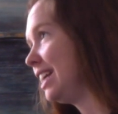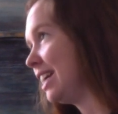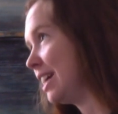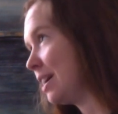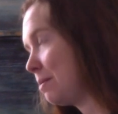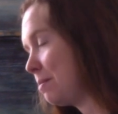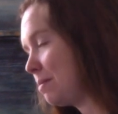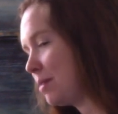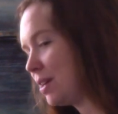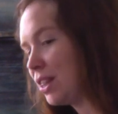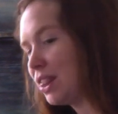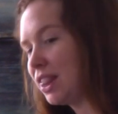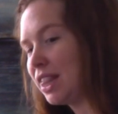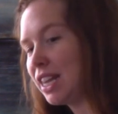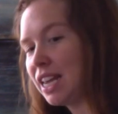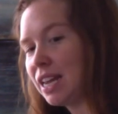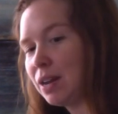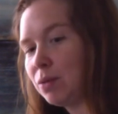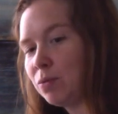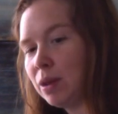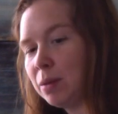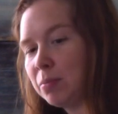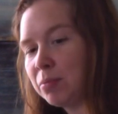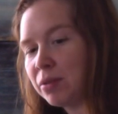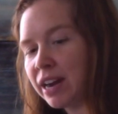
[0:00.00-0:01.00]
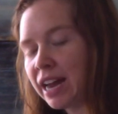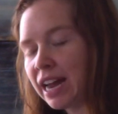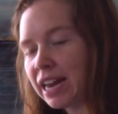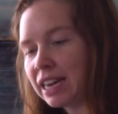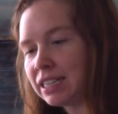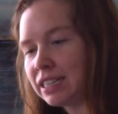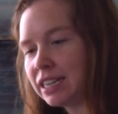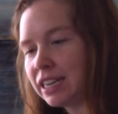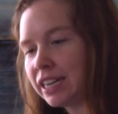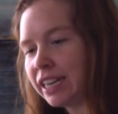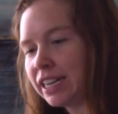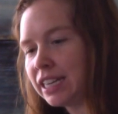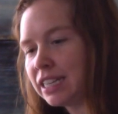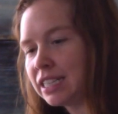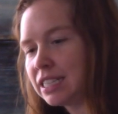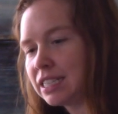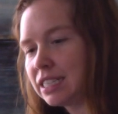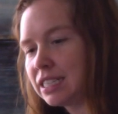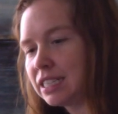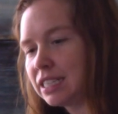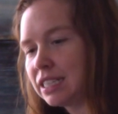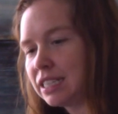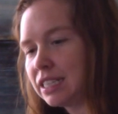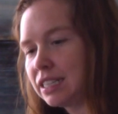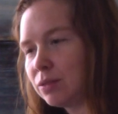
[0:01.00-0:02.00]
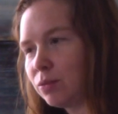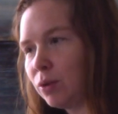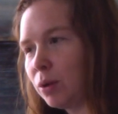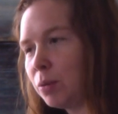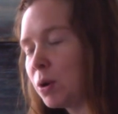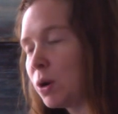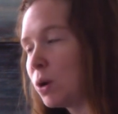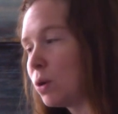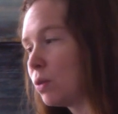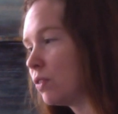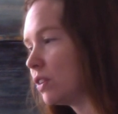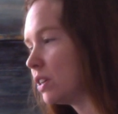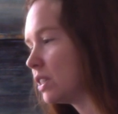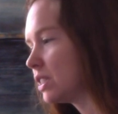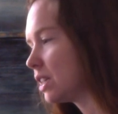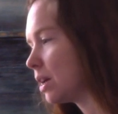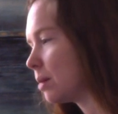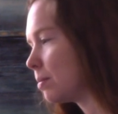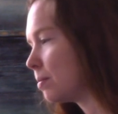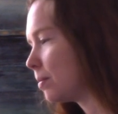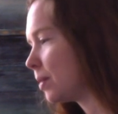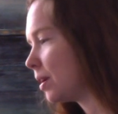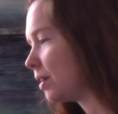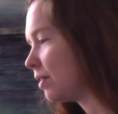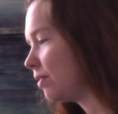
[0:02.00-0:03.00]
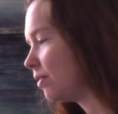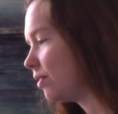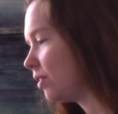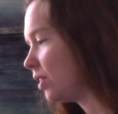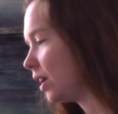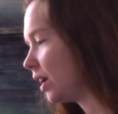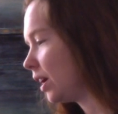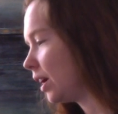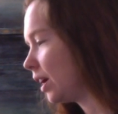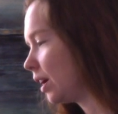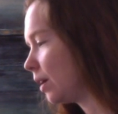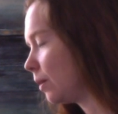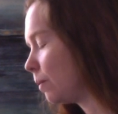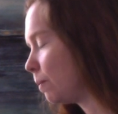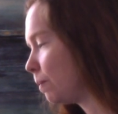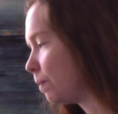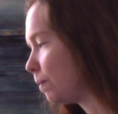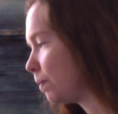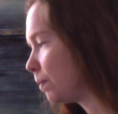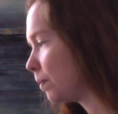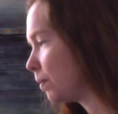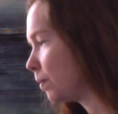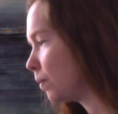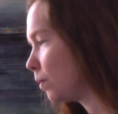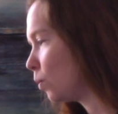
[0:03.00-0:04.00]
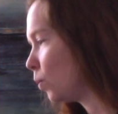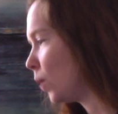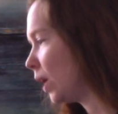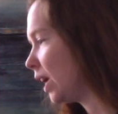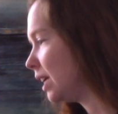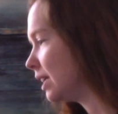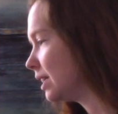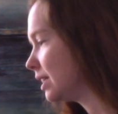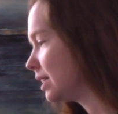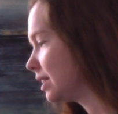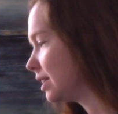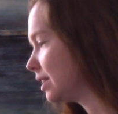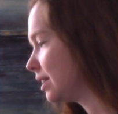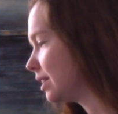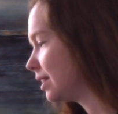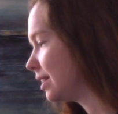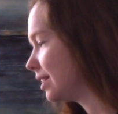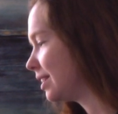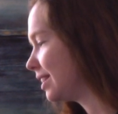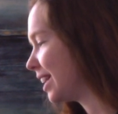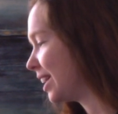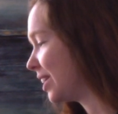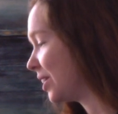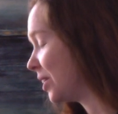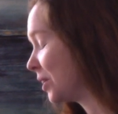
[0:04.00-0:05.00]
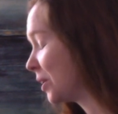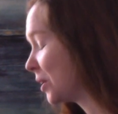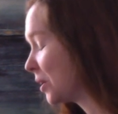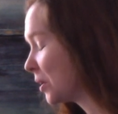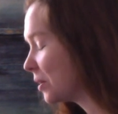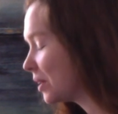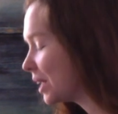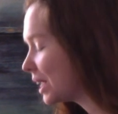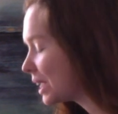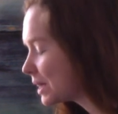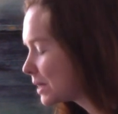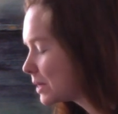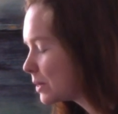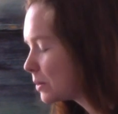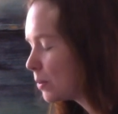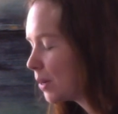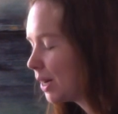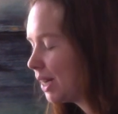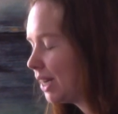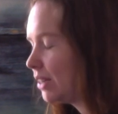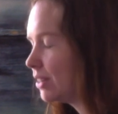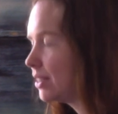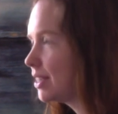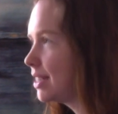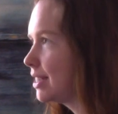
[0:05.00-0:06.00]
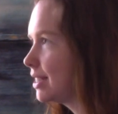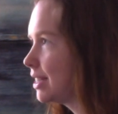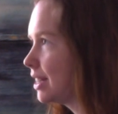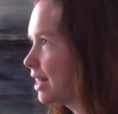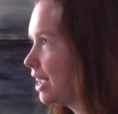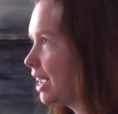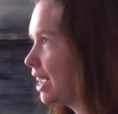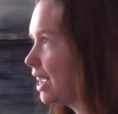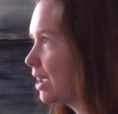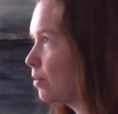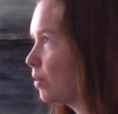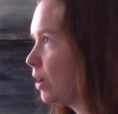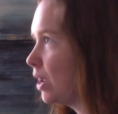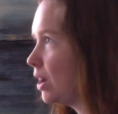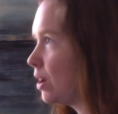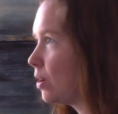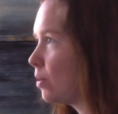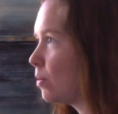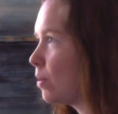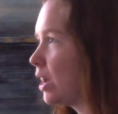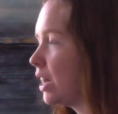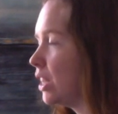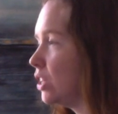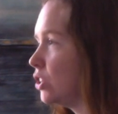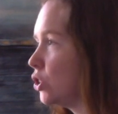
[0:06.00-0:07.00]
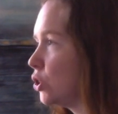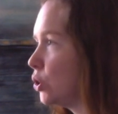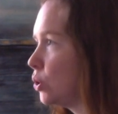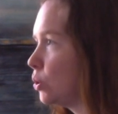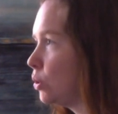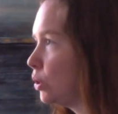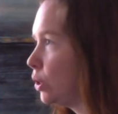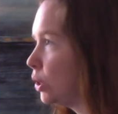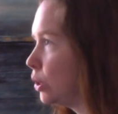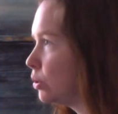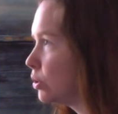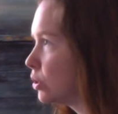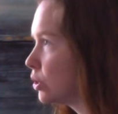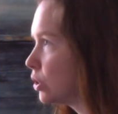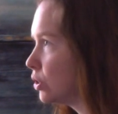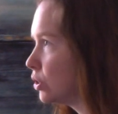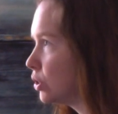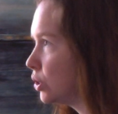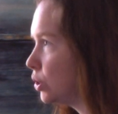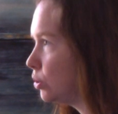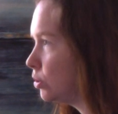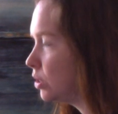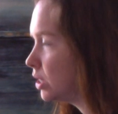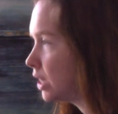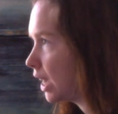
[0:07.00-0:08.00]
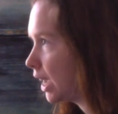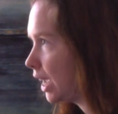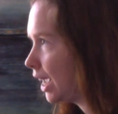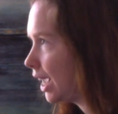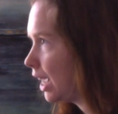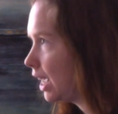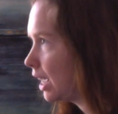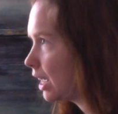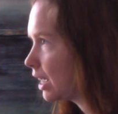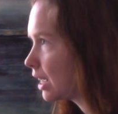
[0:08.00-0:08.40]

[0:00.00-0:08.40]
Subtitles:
Yep. And then we went over some of the ways that are correct to wear your sling. We don't want it too loose or too tight.